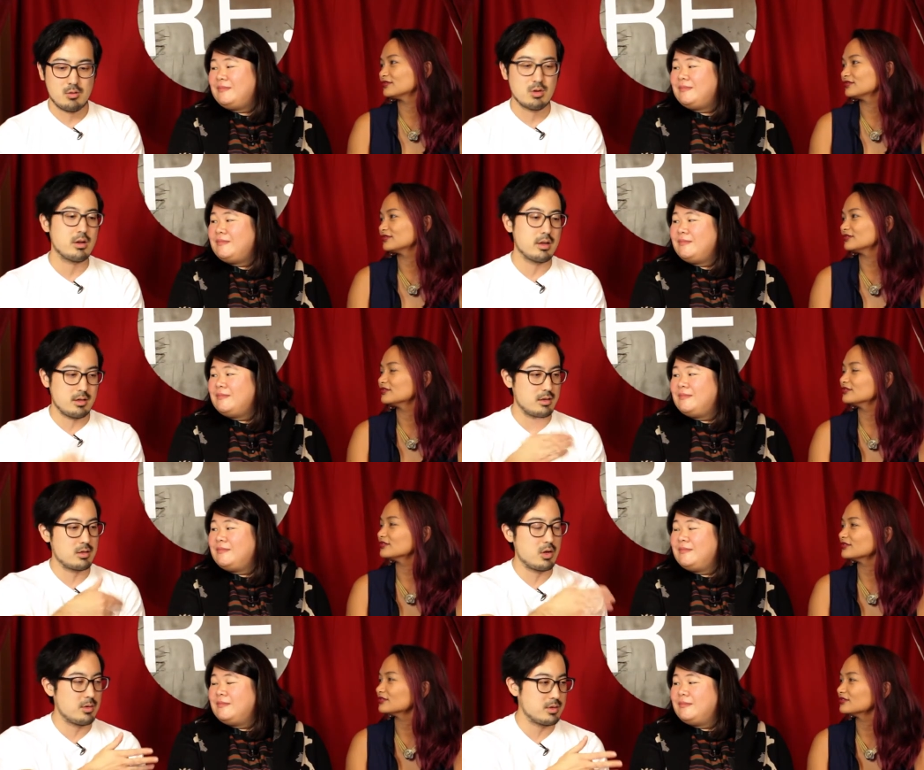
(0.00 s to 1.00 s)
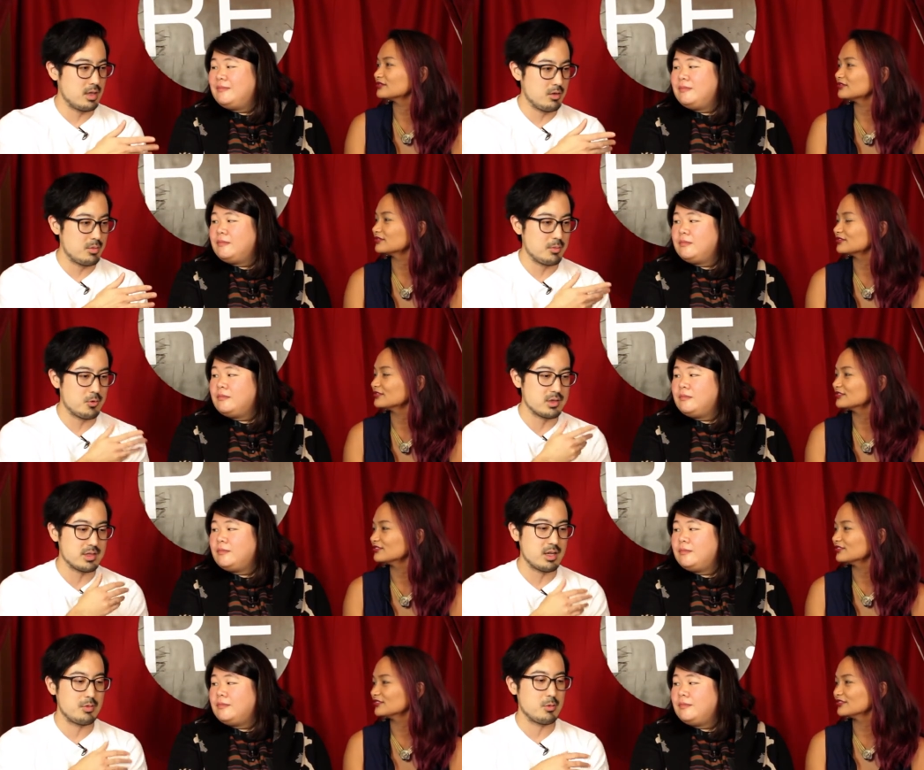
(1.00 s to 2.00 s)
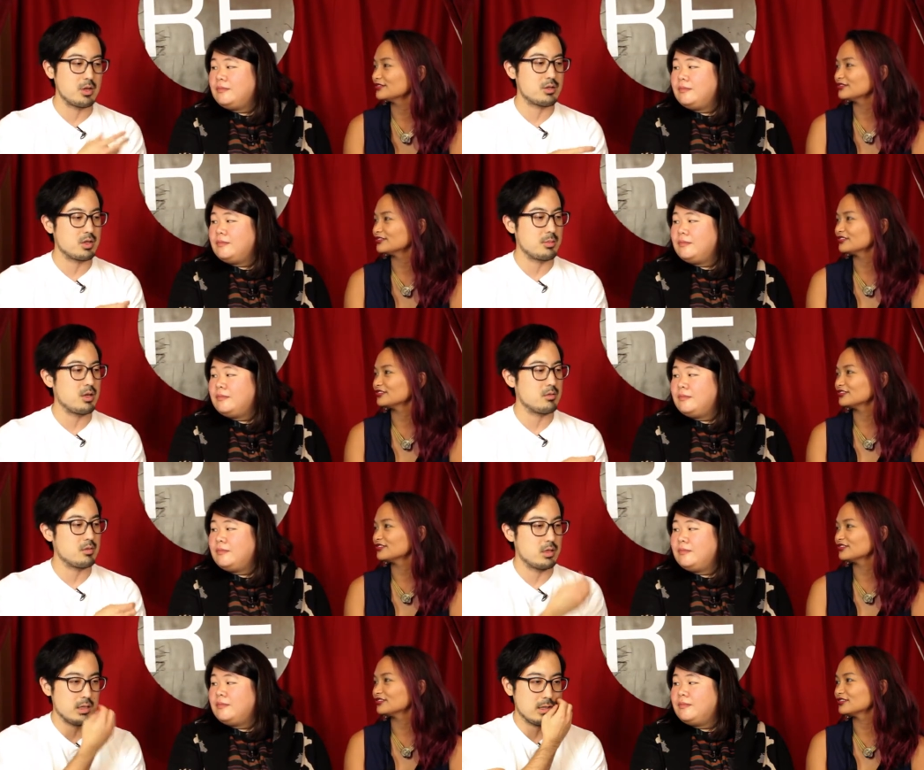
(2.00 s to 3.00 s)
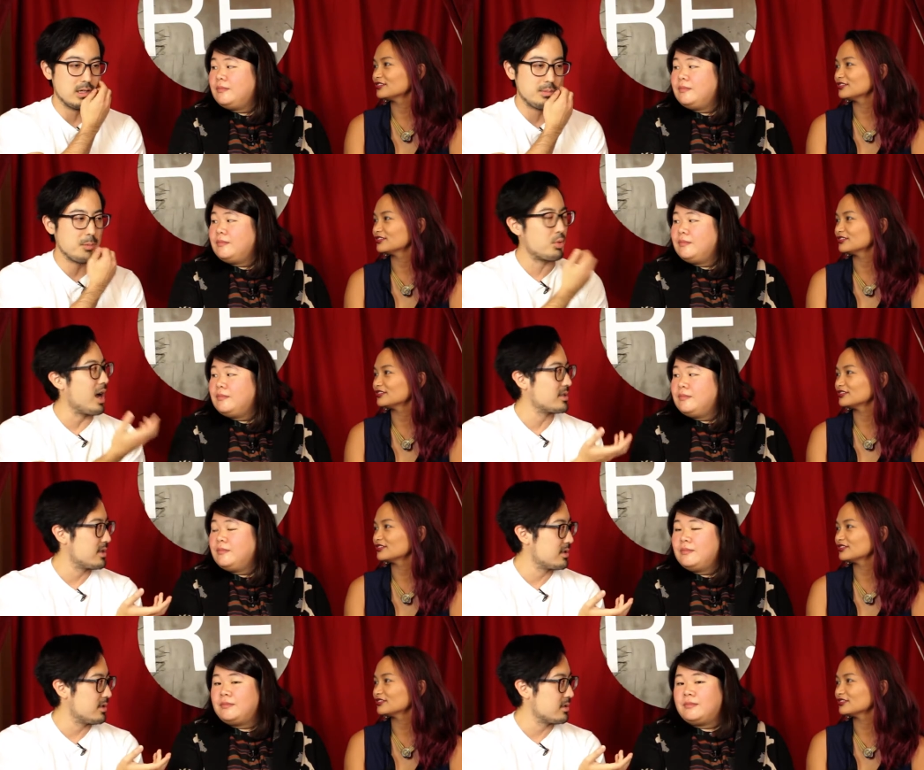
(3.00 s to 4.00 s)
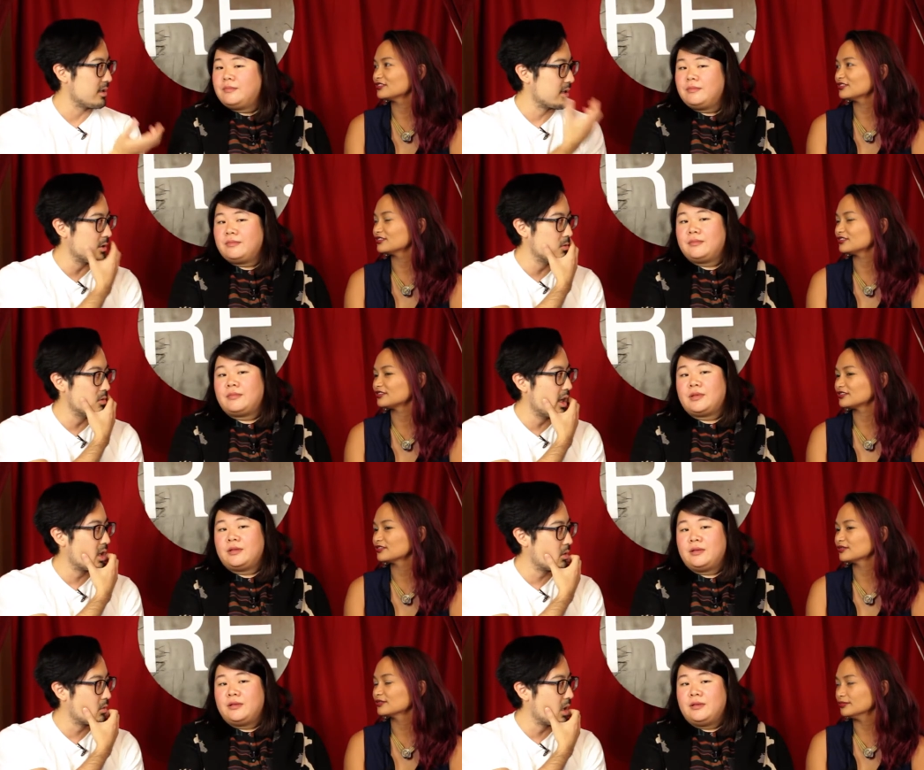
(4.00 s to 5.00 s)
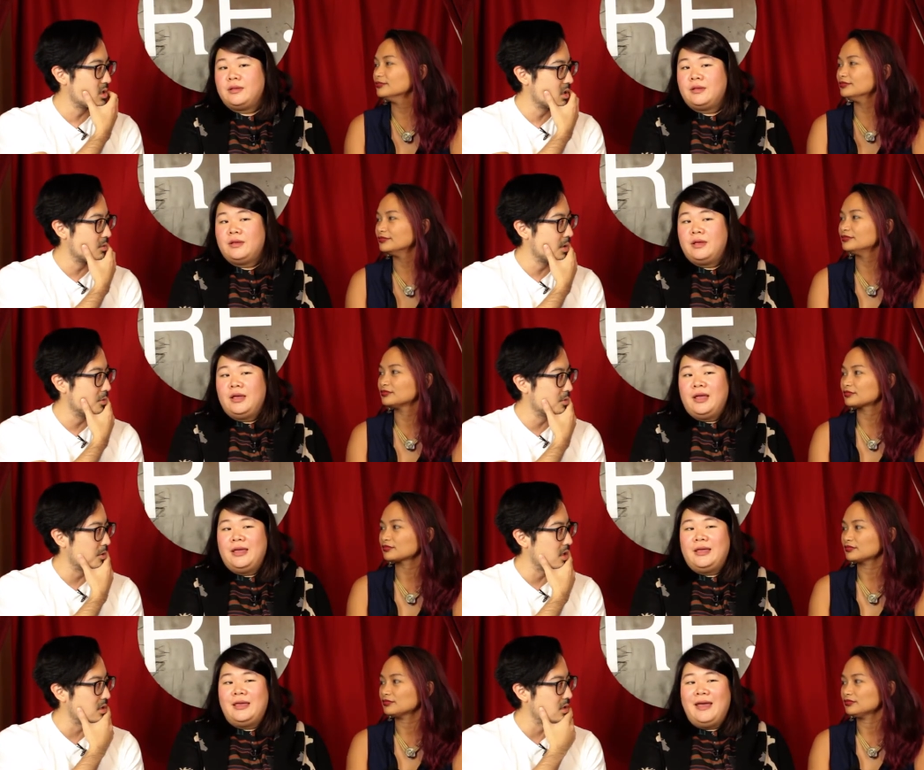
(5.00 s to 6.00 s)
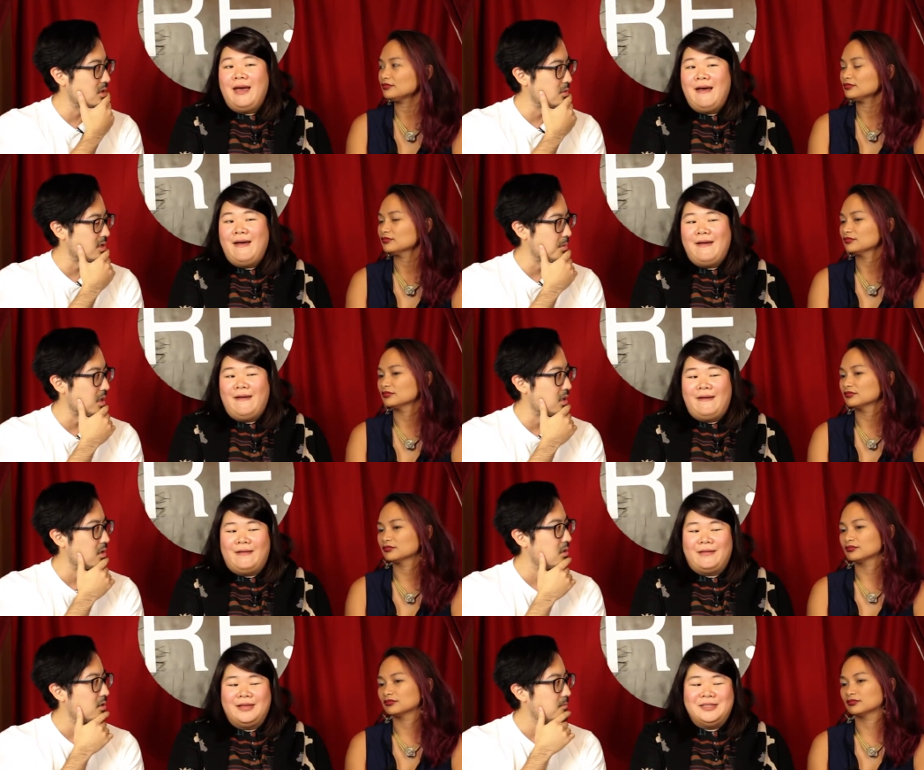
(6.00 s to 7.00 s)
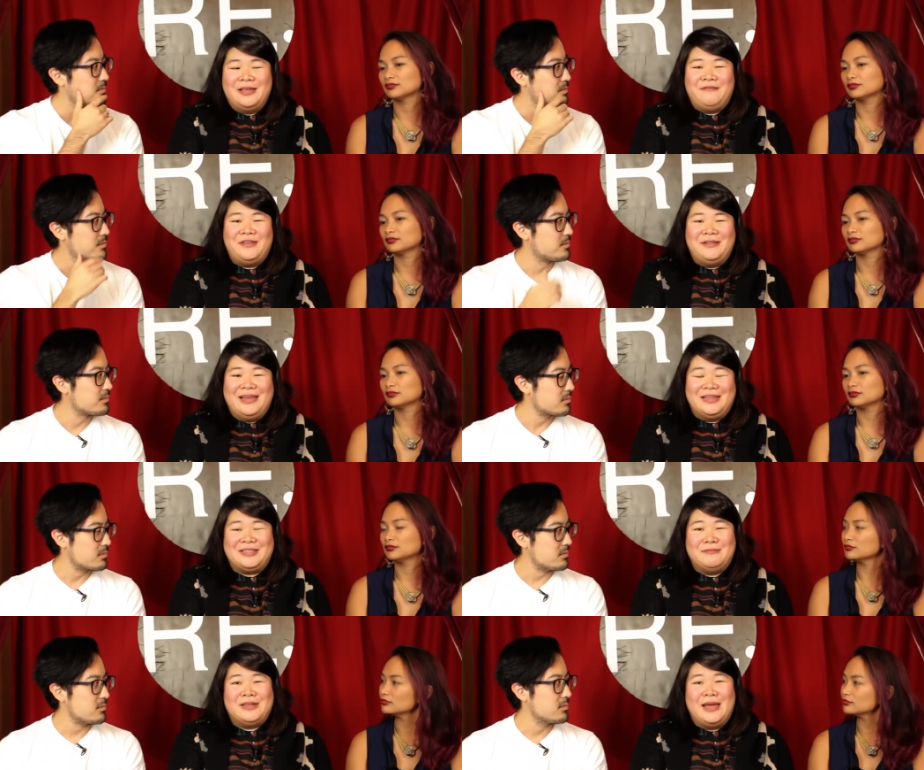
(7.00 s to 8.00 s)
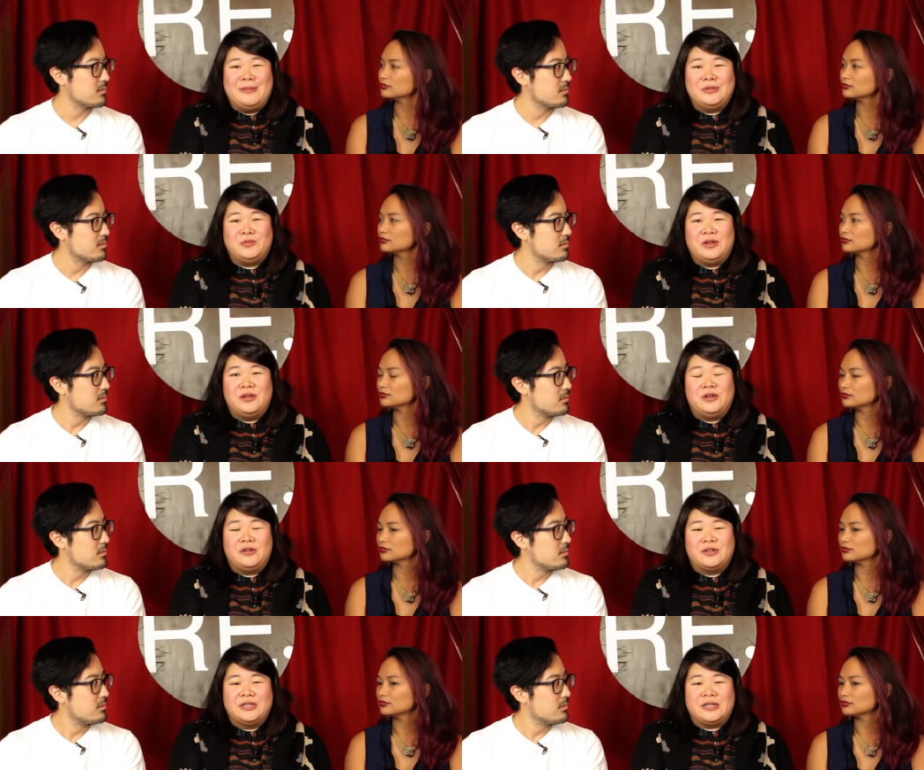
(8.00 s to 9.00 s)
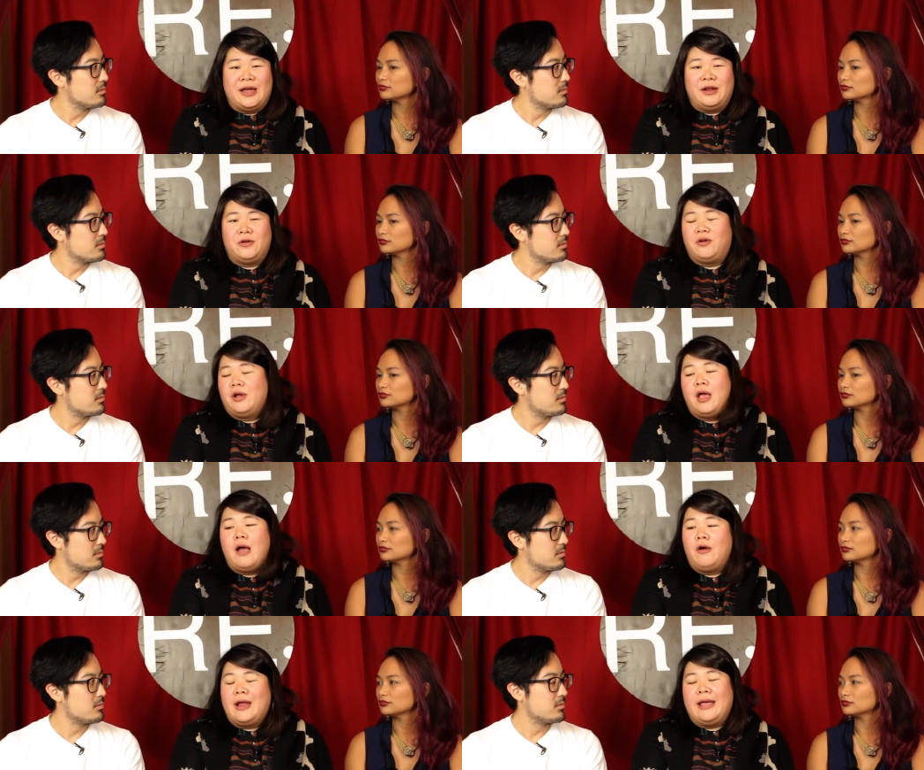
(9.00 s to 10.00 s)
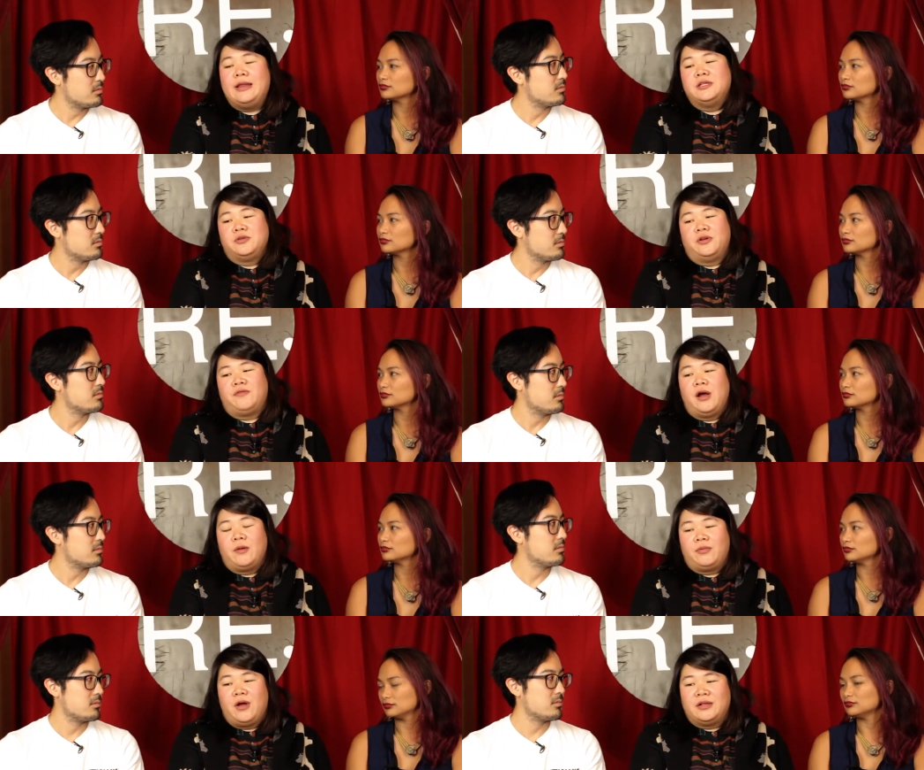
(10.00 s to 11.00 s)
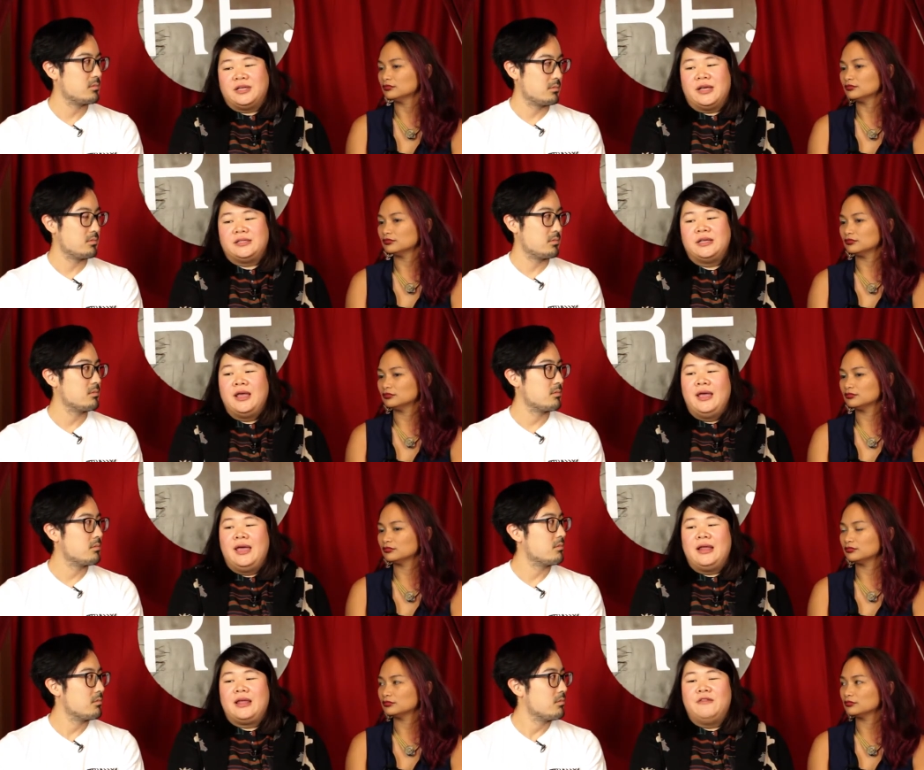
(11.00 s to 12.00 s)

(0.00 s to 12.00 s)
Speaker 1: or uh, go in a little bit more into depth of what you're talking about uh, about processes? Like you like watching mm-hmm. people's processes?
Speaker 2: Yeah, because I feel like sometimes when you're designing or or any sort of art process, mm-hmm. it